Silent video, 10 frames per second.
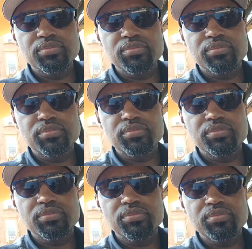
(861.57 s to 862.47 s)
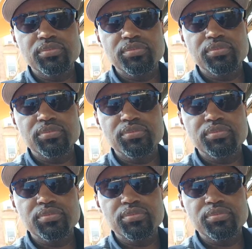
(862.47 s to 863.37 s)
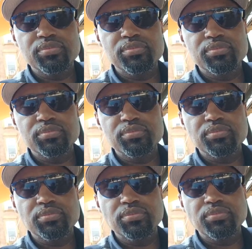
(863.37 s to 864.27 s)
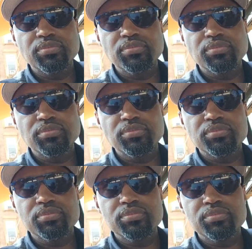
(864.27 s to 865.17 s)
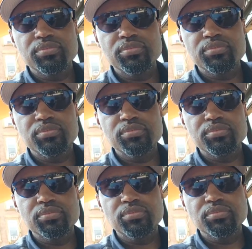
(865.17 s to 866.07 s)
[no speech]